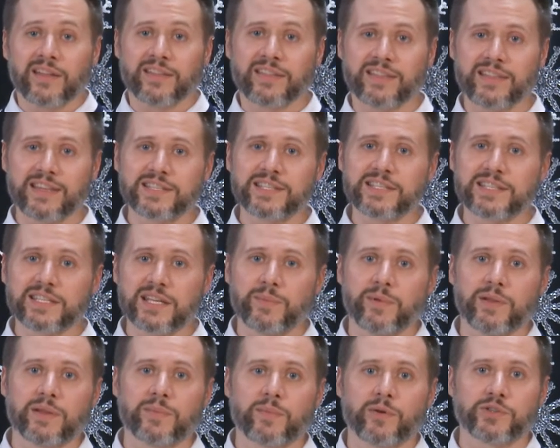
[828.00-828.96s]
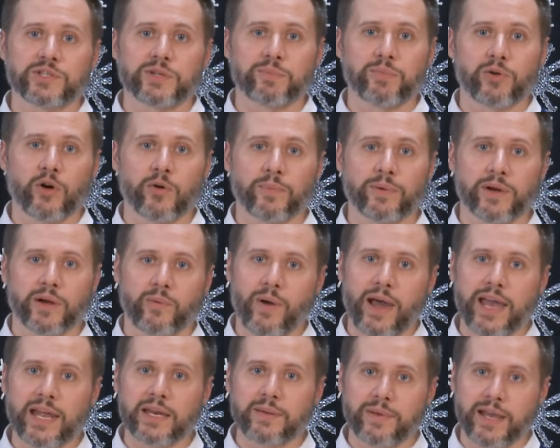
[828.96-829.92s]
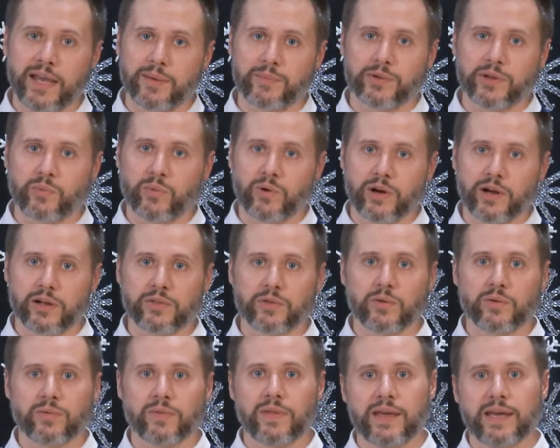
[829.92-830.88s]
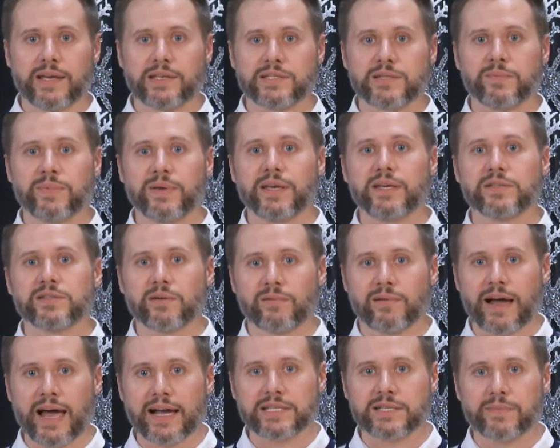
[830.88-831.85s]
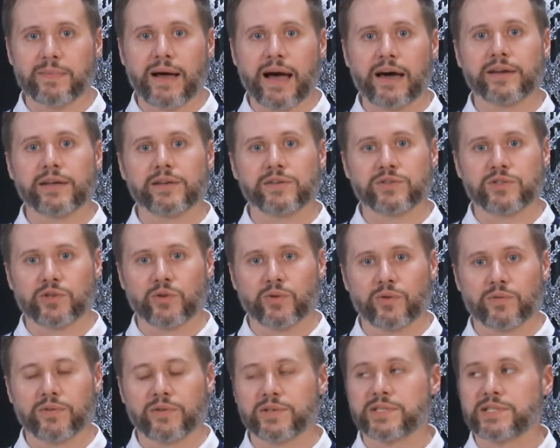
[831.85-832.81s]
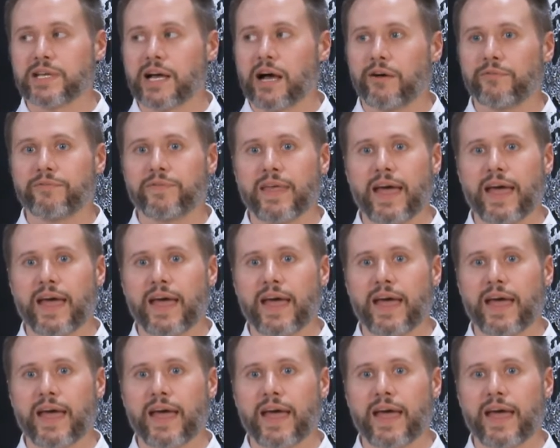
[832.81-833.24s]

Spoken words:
This is going to be the most appropriate way to be able to work through things, and being direct about it and true with yourself,